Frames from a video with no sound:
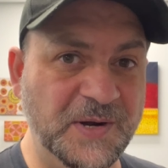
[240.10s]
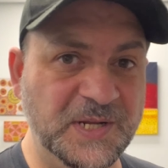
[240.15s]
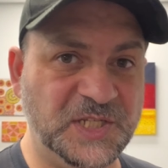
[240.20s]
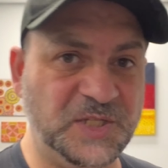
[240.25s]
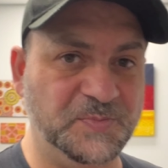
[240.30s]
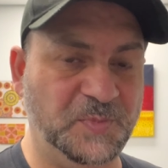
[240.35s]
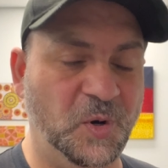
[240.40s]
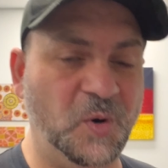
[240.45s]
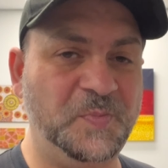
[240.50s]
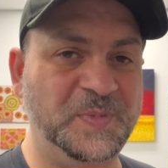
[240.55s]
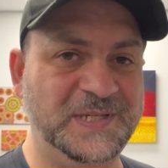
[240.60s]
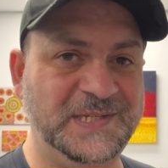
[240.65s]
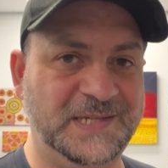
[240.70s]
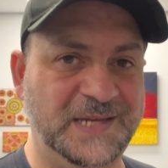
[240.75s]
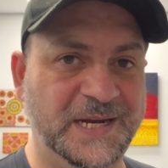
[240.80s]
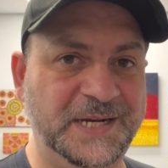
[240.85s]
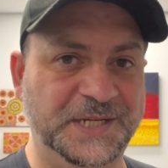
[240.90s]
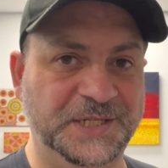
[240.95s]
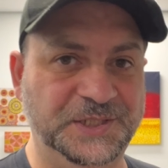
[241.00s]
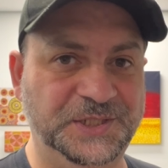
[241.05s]
small
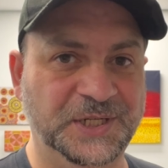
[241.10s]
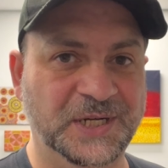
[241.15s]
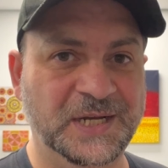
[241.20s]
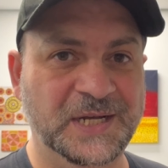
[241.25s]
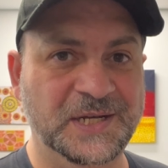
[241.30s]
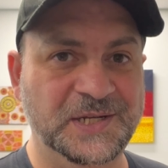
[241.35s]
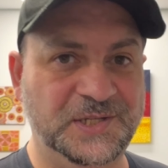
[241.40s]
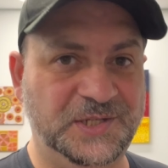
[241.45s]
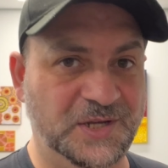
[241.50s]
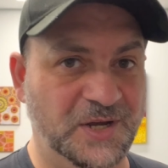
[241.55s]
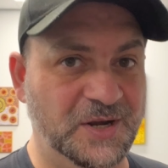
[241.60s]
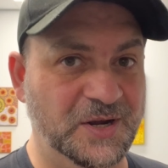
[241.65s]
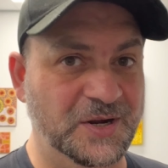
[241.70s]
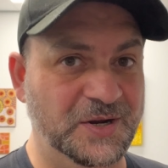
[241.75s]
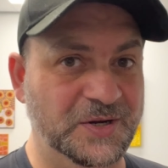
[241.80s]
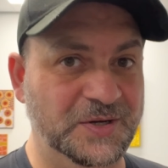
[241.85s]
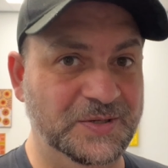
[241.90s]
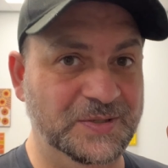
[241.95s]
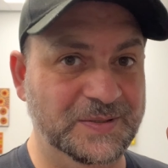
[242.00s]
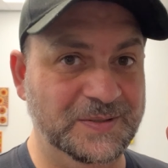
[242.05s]
percentage.
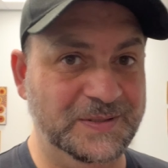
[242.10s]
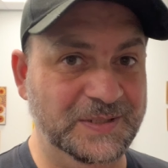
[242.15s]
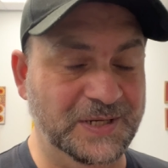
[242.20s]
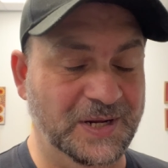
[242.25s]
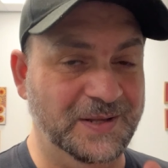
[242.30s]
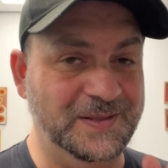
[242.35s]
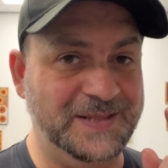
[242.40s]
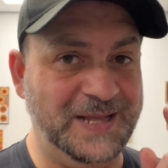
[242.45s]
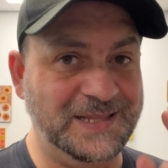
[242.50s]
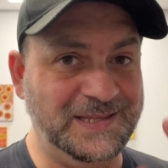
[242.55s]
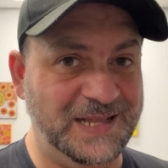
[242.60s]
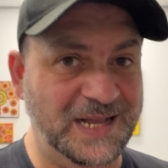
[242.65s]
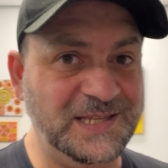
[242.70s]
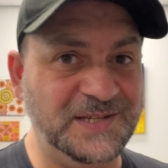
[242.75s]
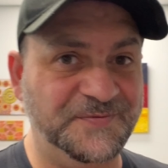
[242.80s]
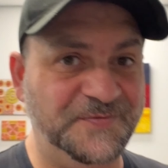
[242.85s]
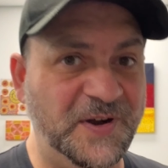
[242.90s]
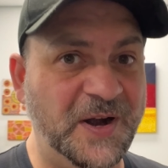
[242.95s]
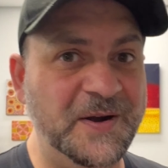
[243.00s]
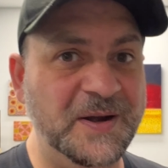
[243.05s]
So,
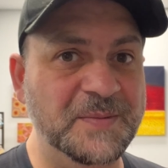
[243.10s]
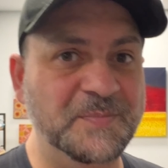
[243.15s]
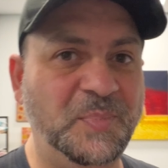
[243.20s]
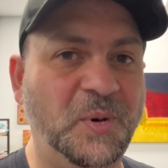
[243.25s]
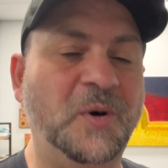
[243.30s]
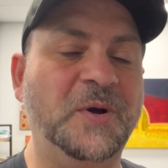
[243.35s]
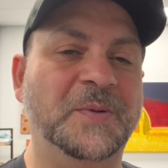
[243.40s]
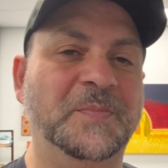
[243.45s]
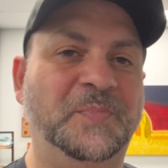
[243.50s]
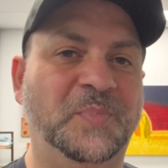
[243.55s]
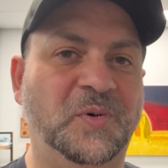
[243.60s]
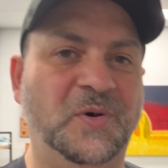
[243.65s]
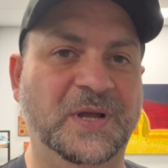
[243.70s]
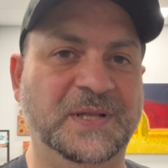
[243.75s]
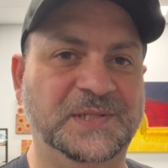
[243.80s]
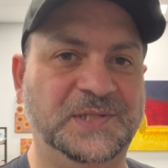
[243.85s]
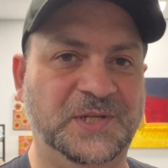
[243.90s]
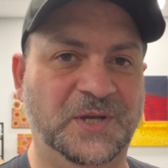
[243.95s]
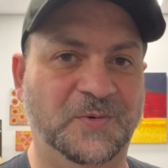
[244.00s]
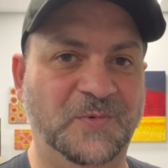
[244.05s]
that's a very important
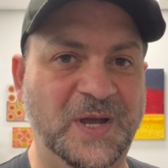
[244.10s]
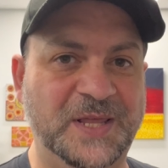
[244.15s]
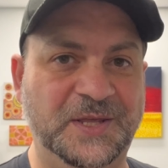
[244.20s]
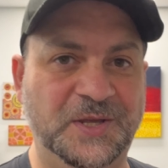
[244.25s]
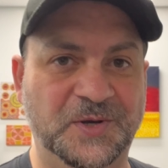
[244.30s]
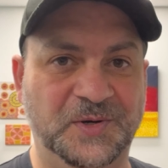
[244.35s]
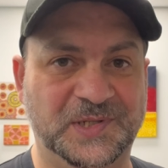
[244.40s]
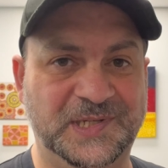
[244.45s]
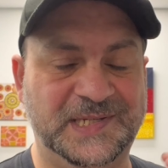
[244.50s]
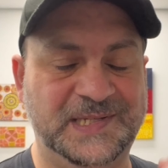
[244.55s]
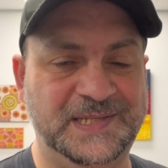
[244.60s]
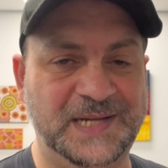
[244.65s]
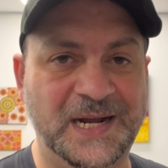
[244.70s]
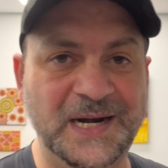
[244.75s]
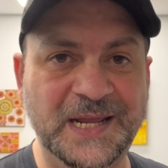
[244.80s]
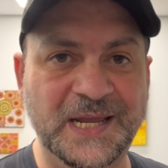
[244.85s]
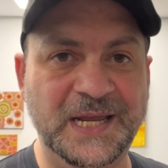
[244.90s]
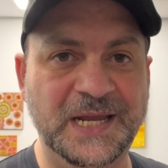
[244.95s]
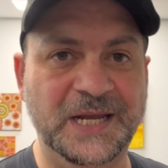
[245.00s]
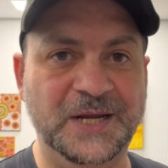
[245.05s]
point. So whether you're
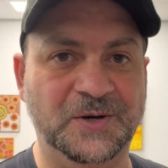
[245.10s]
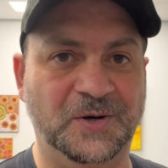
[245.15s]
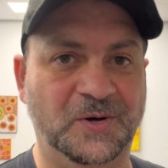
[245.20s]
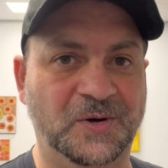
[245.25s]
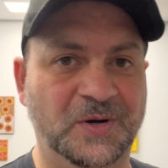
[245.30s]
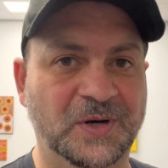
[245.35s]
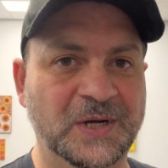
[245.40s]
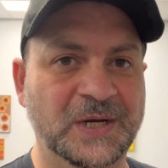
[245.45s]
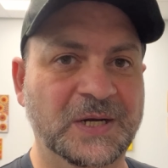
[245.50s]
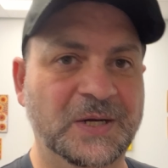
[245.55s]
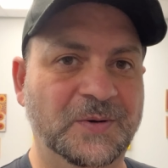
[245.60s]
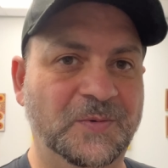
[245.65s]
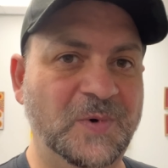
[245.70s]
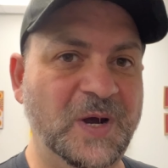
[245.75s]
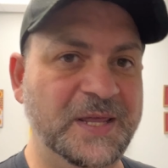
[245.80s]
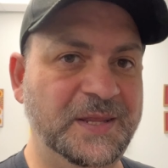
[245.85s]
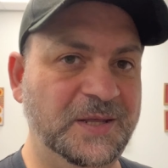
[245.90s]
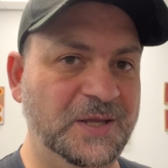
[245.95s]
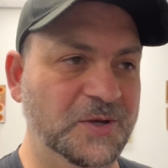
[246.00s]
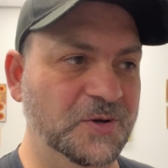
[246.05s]
studying or
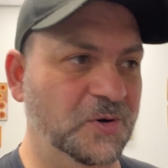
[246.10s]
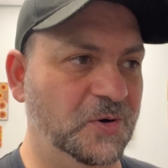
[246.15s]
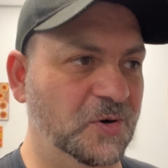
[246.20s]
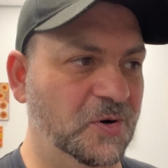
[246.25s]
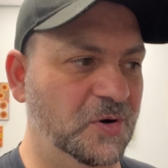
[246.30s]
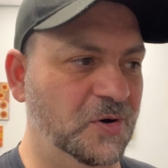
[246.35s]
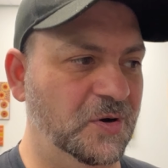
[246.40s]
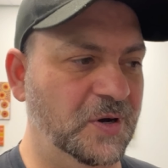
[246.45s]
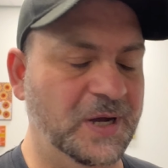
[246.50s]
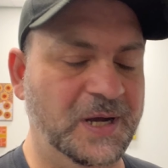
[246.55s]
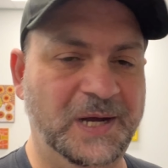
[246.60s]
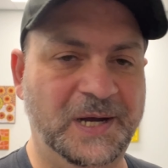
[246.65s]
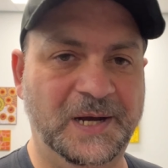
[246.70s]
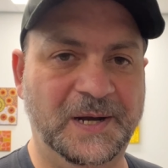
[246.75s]
whether you're,